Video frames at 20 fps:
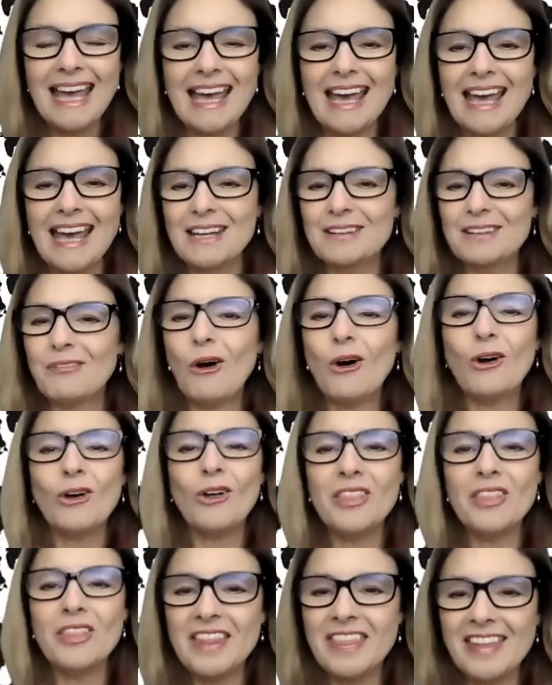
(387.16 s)
And of all
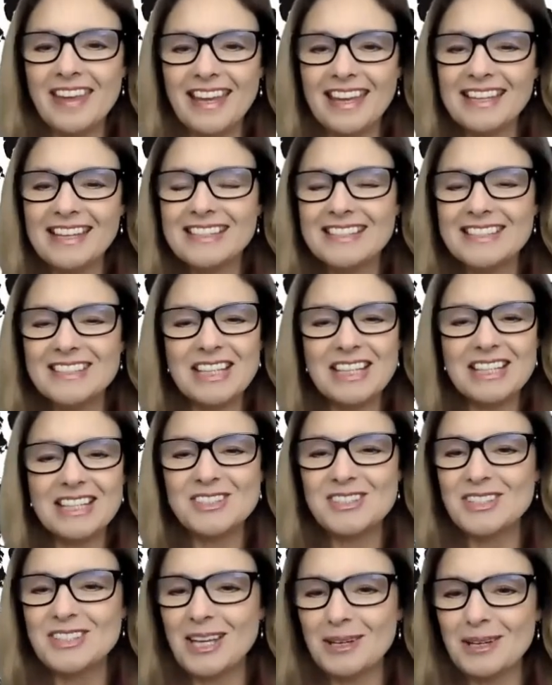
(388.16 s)
the things that
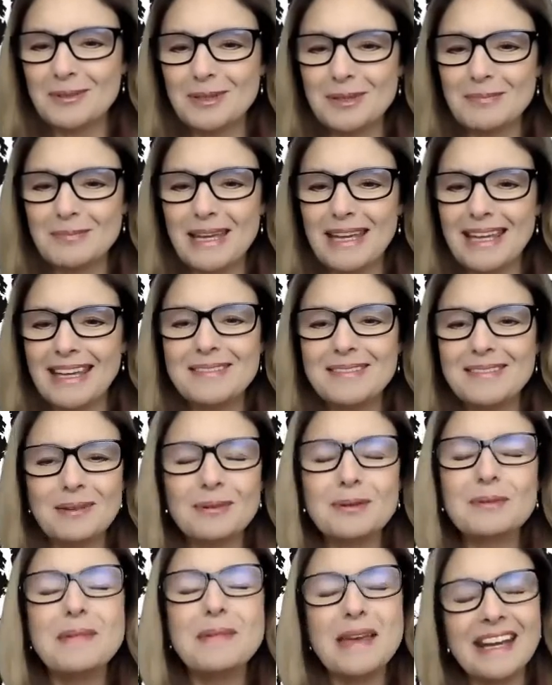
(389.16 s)
stuck with me, there
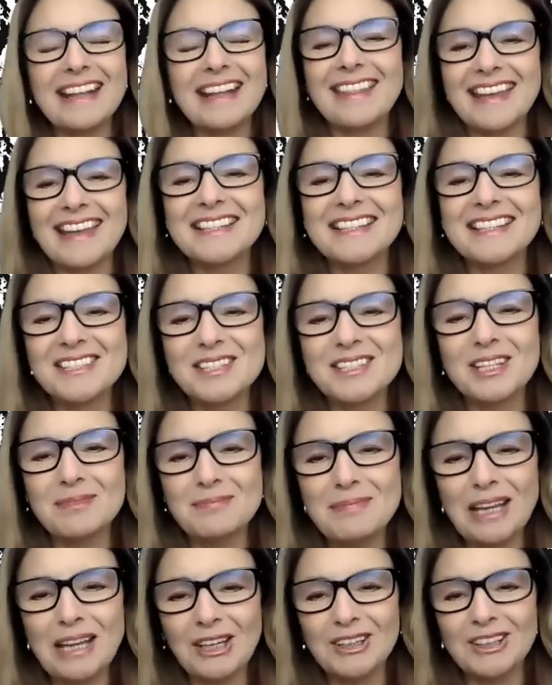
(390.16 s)
were many things,
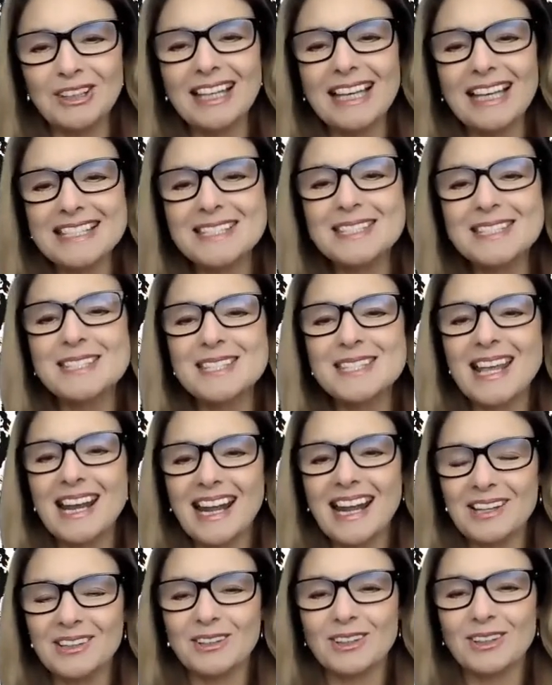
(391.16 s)
many good lessons that
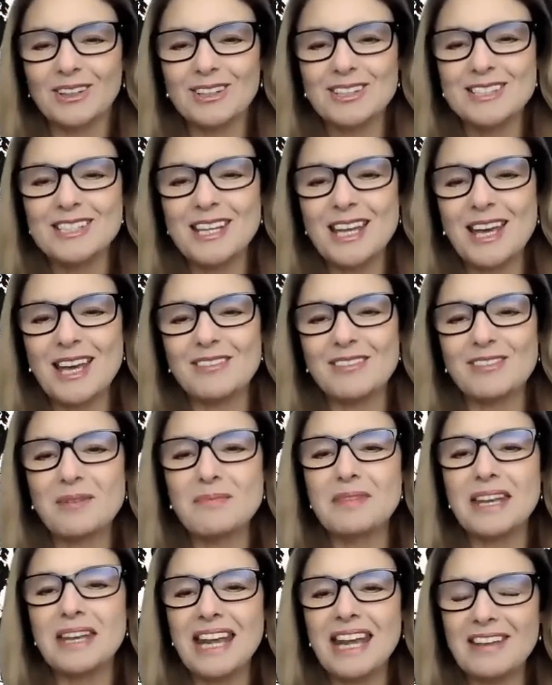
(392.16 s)
I learned uh, from
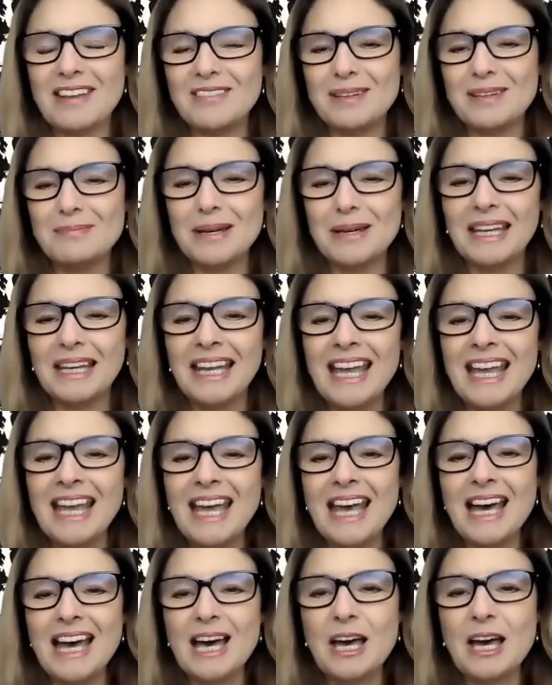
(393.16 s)
the Navy, but
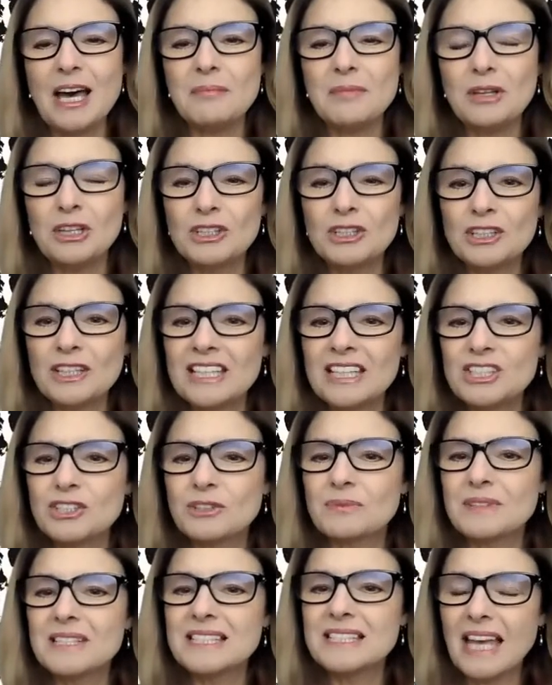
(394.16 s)
um, learning to
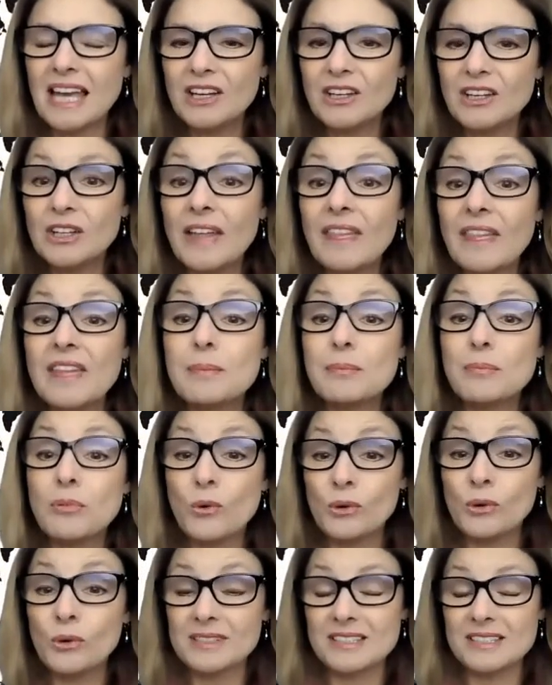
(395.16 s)
recycle and the
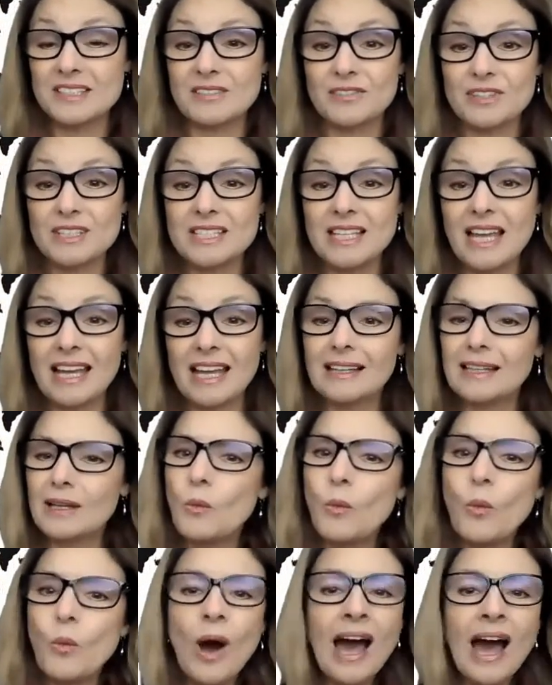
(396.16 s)
importance of recycling,
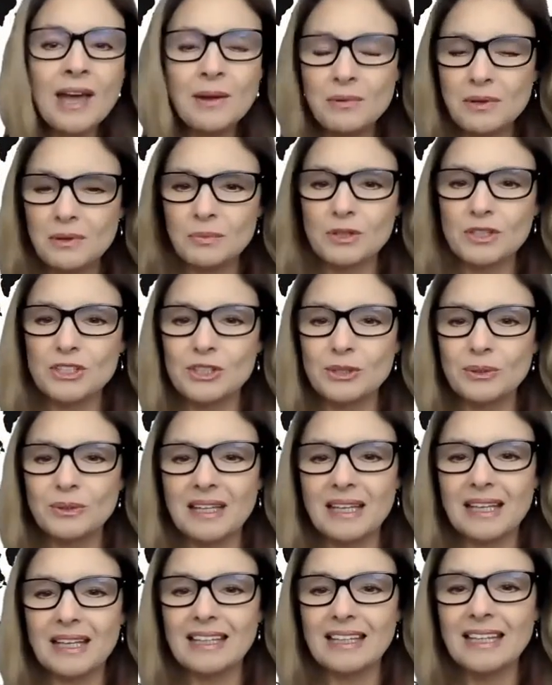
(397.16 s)
why we were
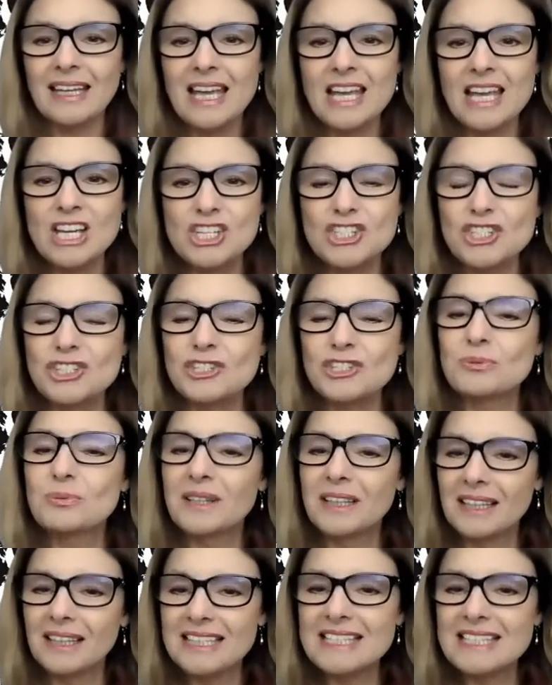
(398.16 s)
doing it, just
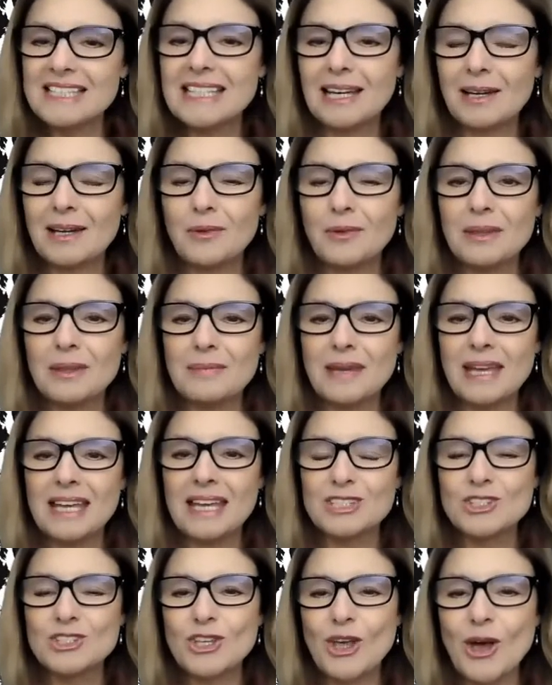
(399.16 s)
really stuck with me.
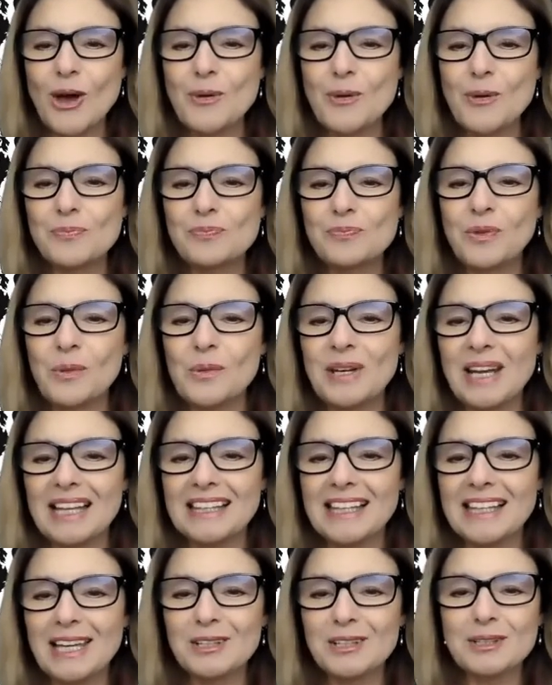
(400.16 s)
And so when I
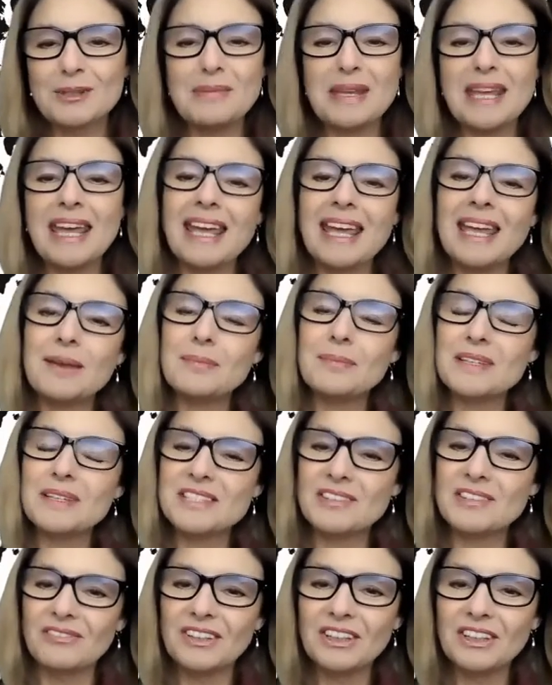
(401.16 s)
later became a
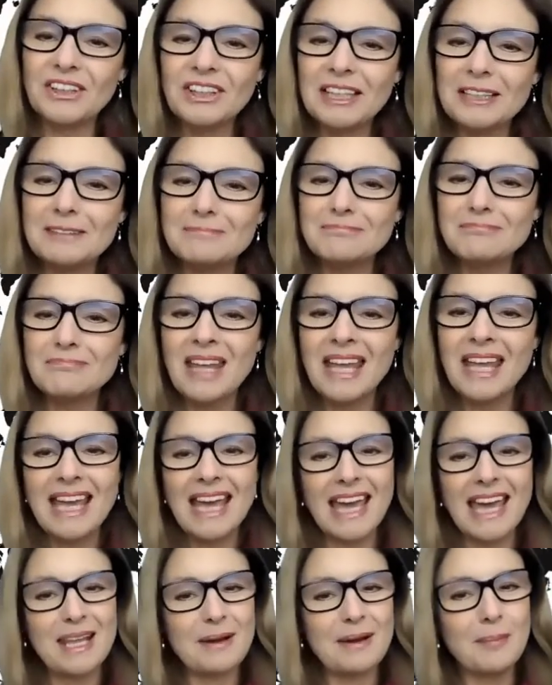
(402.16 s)
civilian
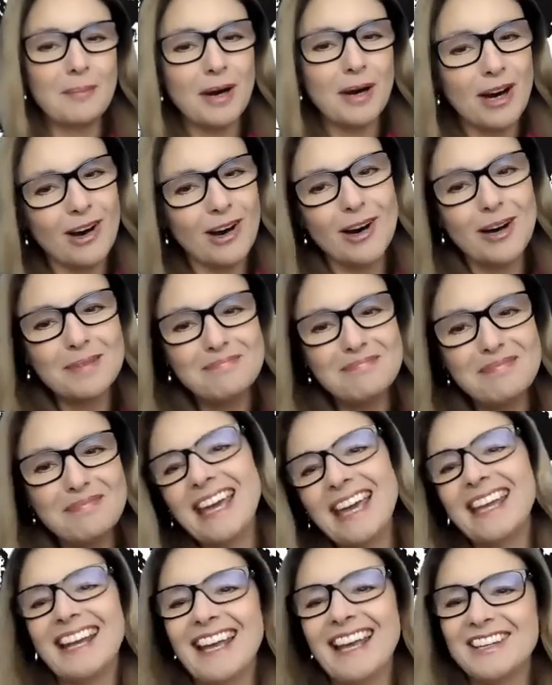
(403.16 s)
and a mom,
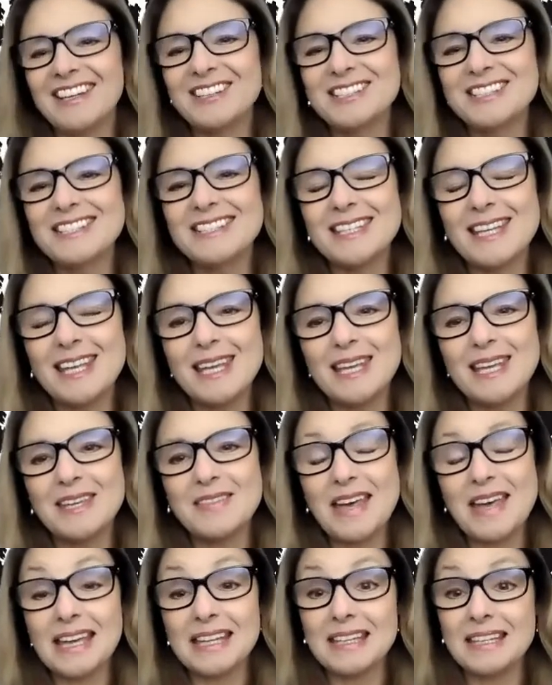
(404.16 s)
and I could see
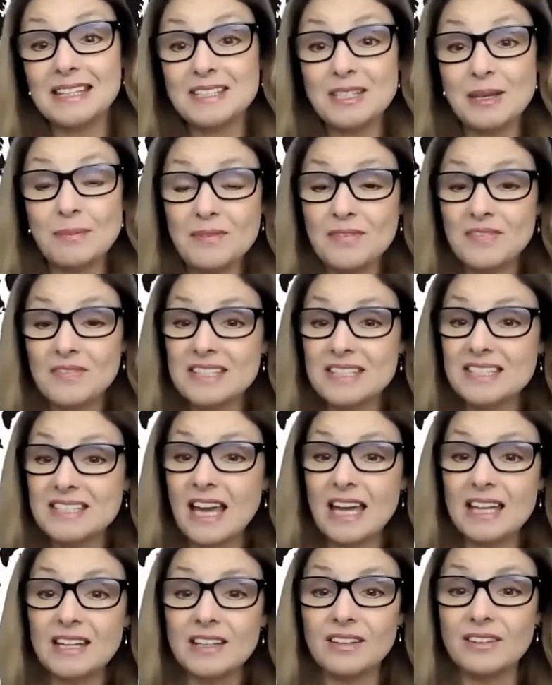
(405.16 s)
that some of this
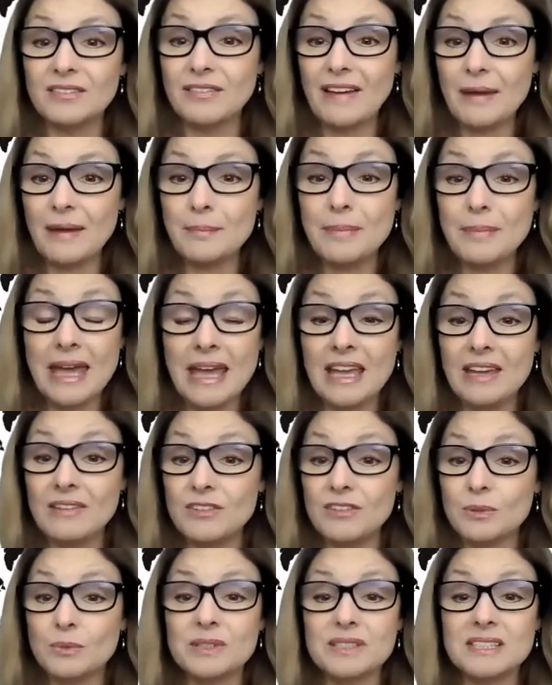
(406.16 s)
kind of
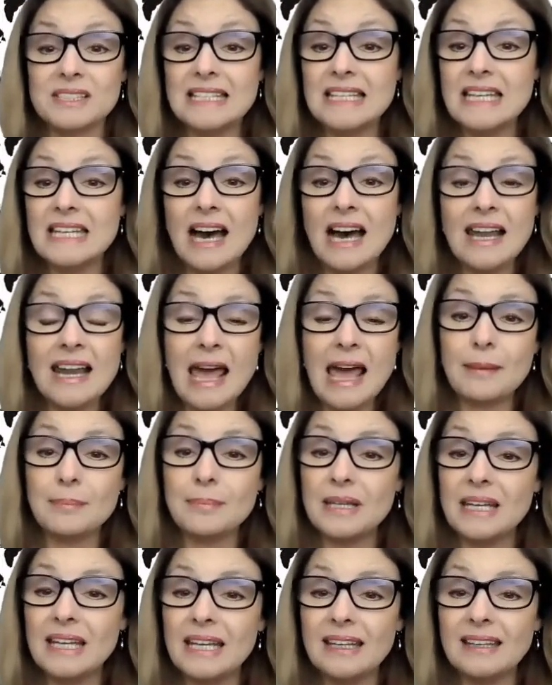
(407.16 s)
behavior was not
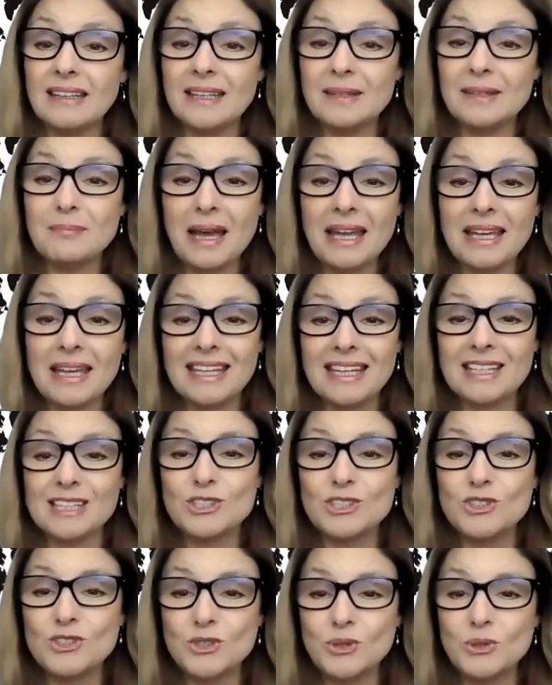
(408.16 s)
happening in my kids'
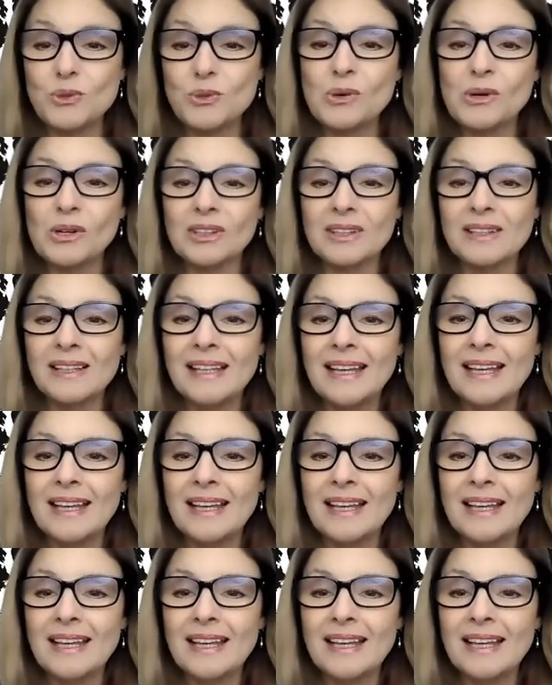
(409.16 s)
school.